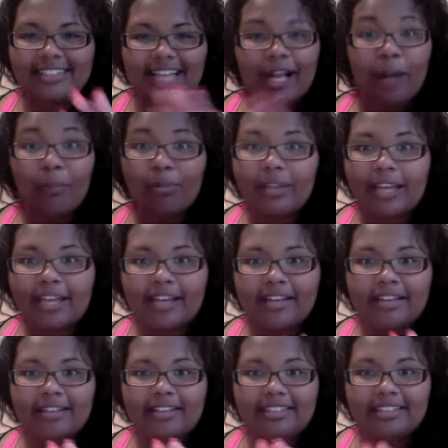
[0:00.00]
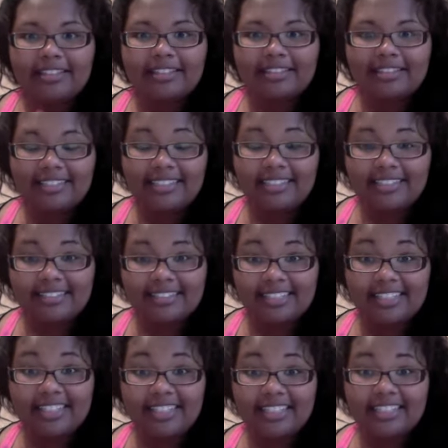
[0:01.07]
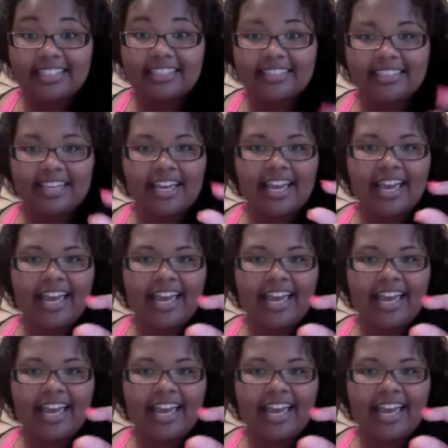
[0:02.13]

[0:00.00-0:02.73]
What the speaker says: like a blank disc, CD disc,